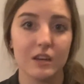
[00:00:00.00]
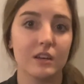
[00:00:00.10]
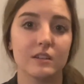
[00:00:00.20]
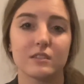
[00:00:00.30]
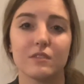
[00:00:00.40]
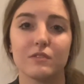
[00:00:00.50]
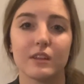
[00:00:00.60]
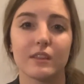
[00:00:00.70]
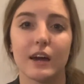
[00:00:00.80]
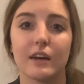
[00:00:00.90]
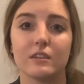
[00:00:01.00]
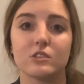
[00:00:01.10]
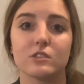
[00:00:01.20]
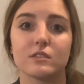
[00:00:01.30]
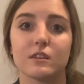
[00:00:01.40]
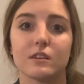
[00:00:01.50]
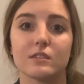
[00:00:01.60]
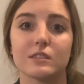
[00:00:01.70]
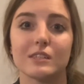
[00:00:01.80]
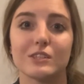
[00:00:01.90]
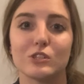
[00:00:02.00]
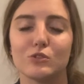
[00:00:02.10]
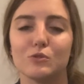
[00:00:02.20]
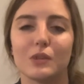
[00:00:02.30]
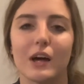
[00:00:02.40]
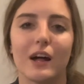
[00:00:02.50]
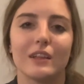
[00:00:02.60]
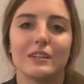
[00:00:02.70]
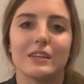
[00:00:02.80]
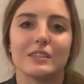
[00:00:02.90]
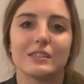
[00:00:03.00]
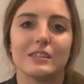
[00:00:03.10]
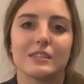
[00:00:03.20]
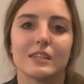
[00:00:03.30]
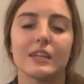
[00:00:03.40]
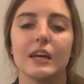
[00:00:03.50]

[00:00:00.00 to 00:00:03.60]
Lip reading: stuff like that, just to get us into the holiday season.